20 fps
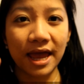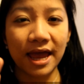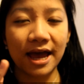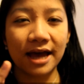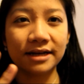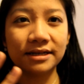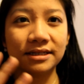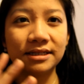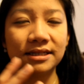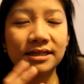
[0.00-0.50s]

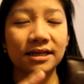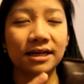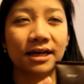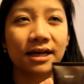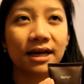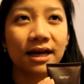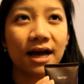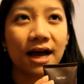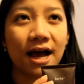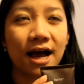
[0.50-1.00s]
and
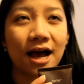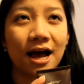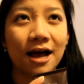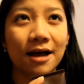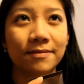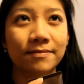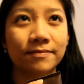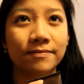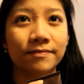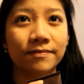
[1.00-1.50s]

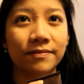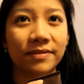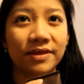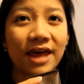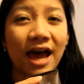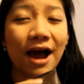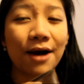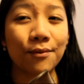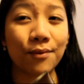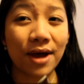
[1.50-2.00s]

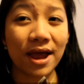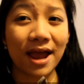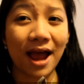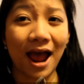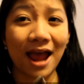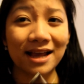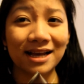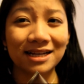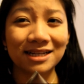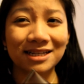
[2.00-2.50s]
that way
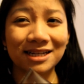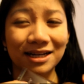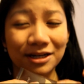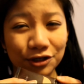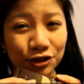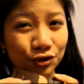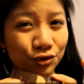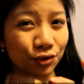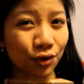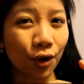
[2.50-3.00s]
I can
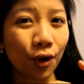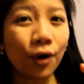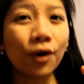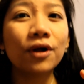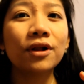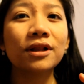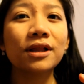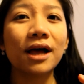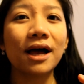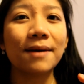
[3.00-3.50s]

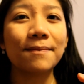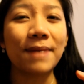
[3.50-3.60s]
control